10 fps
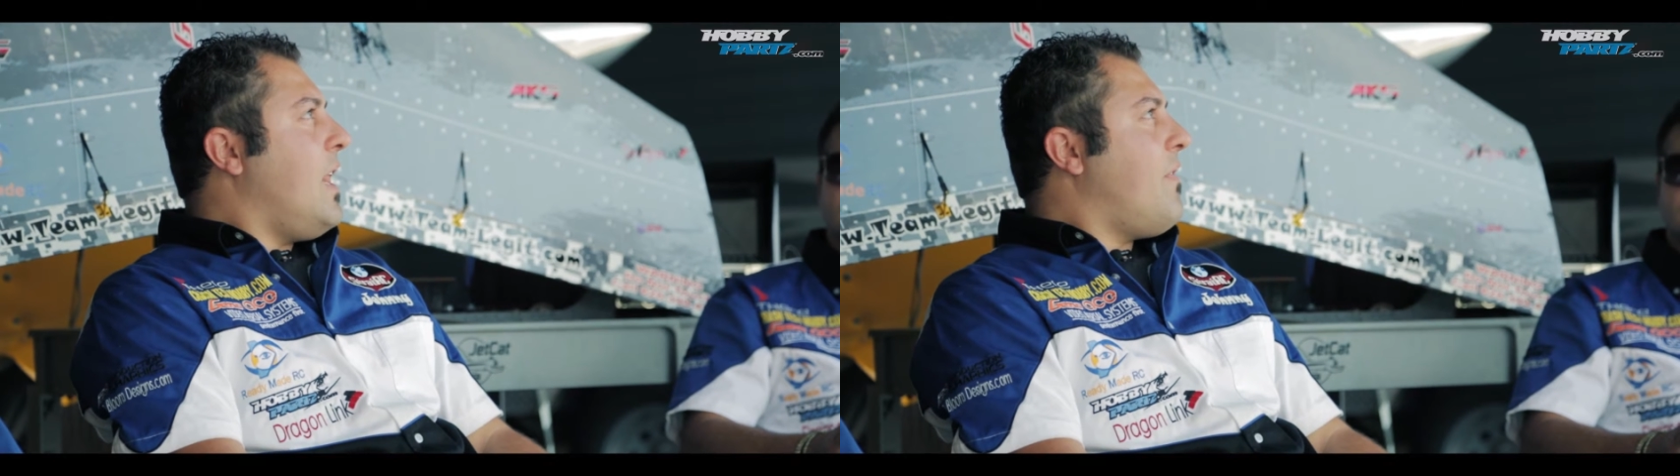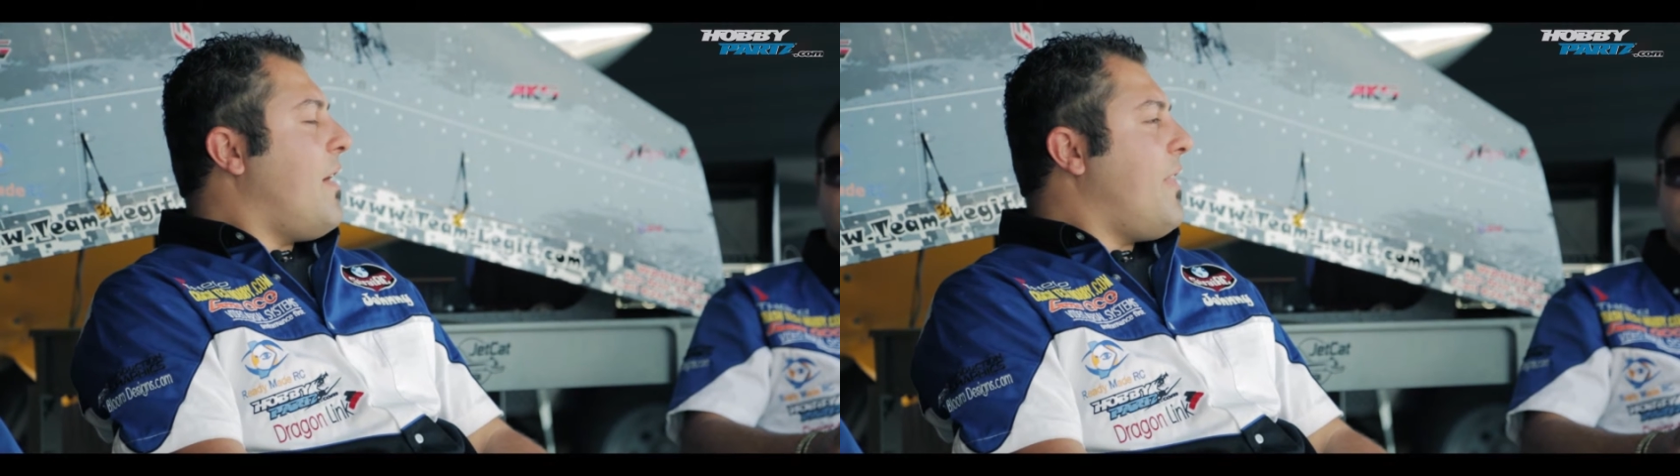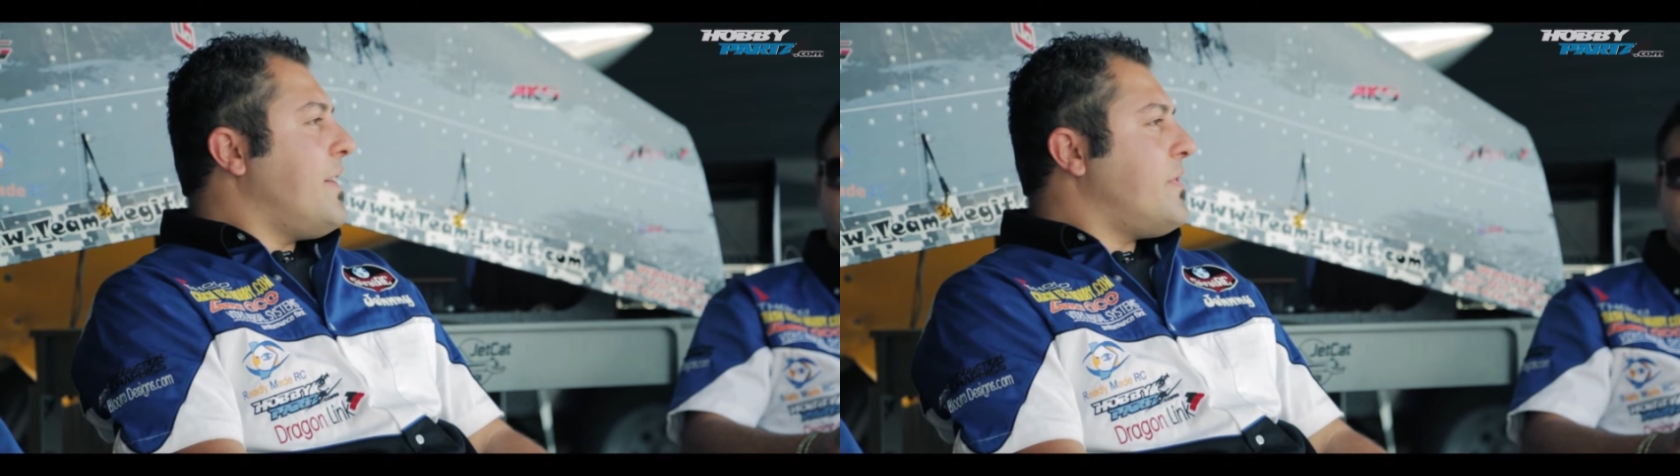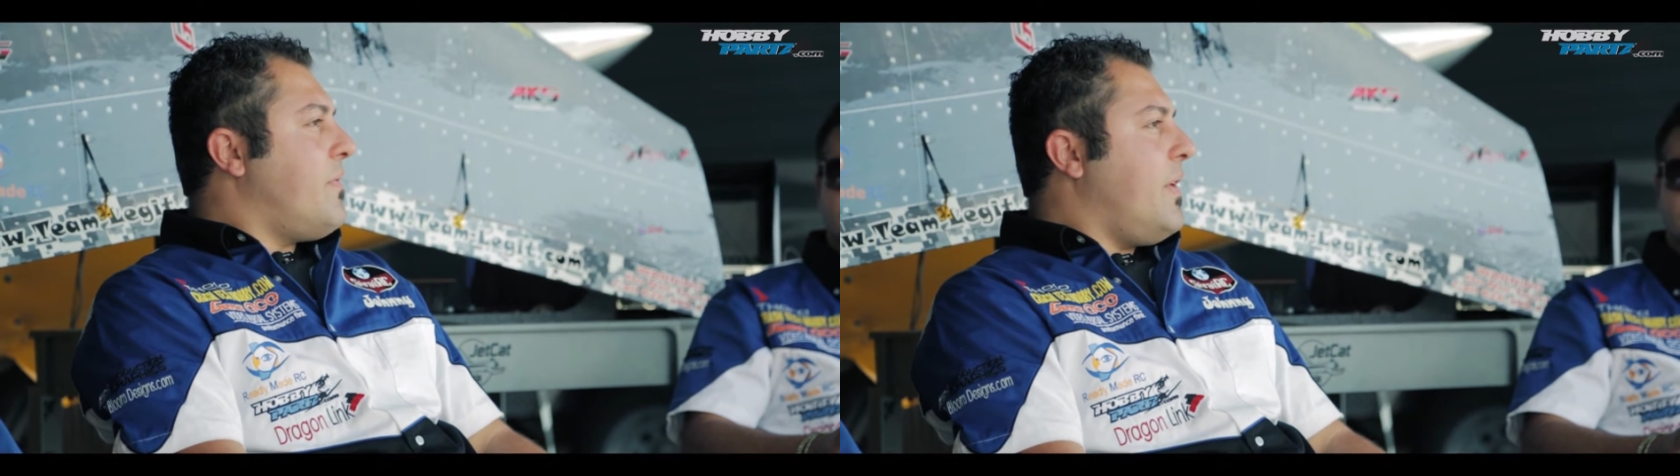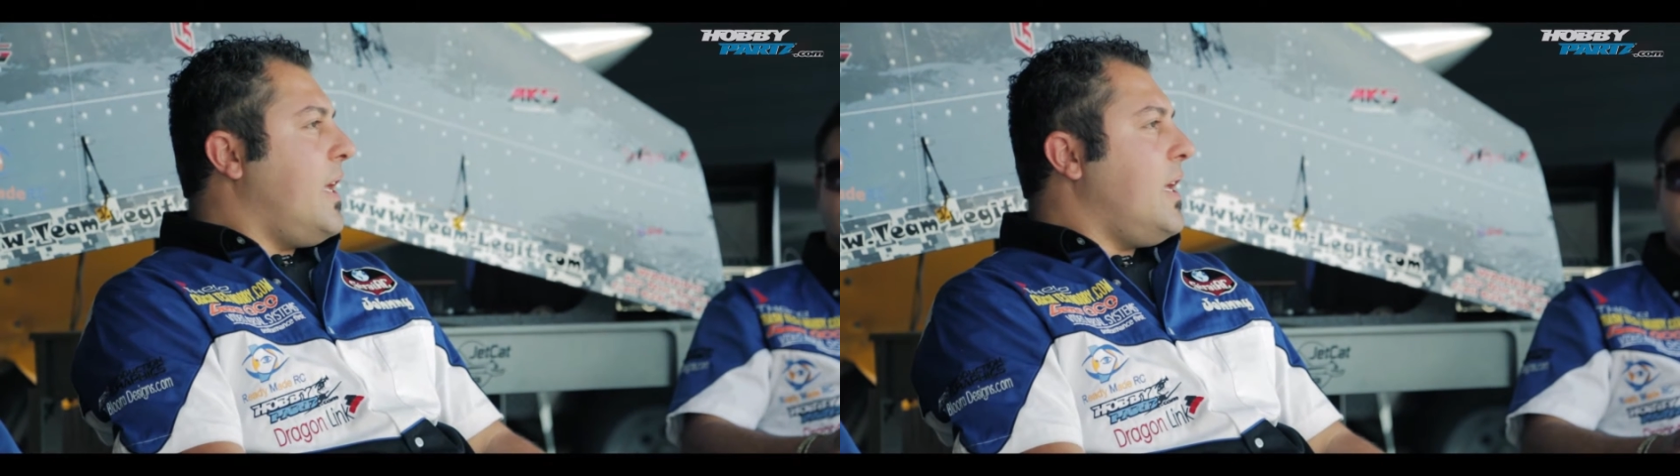
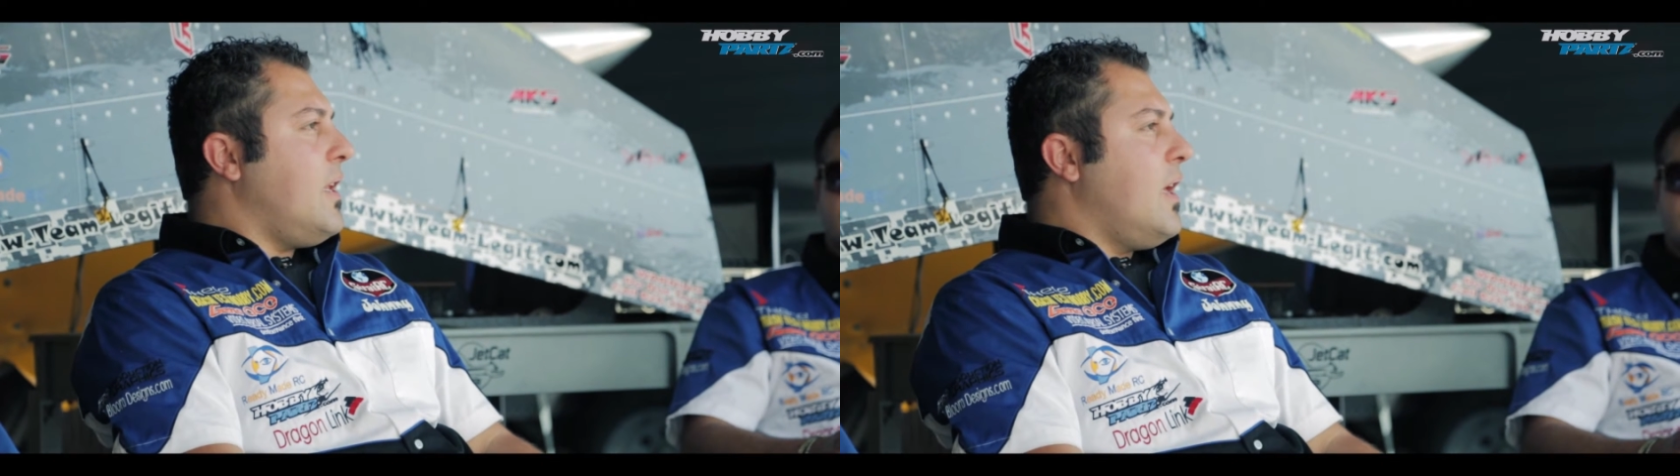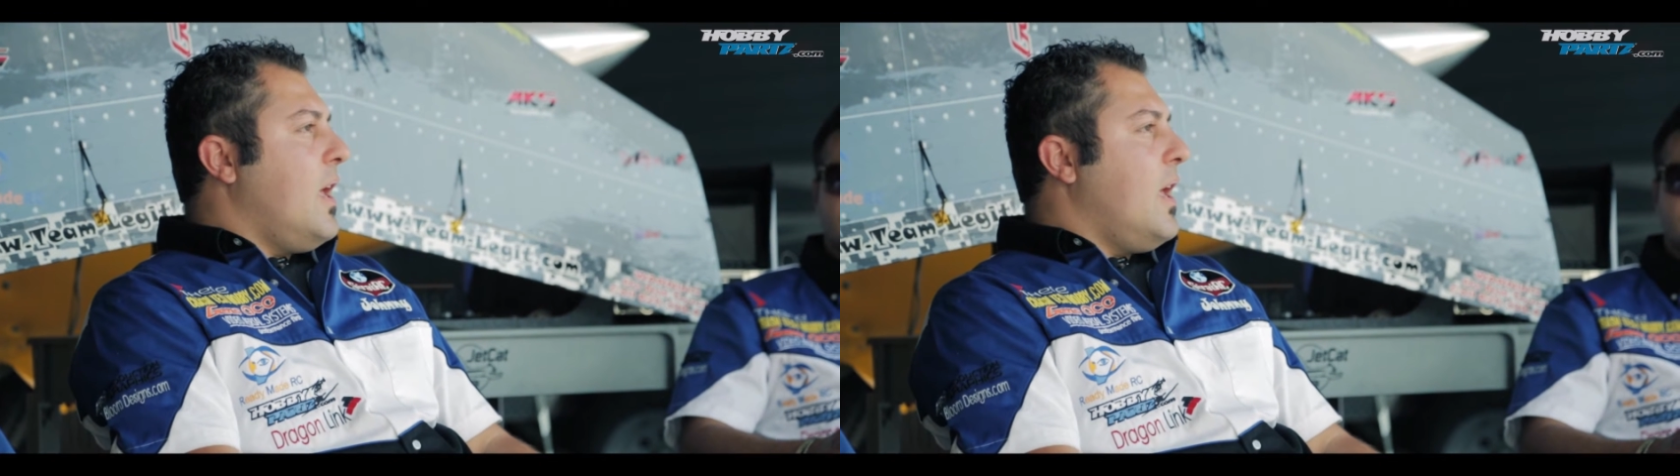85,000 feet,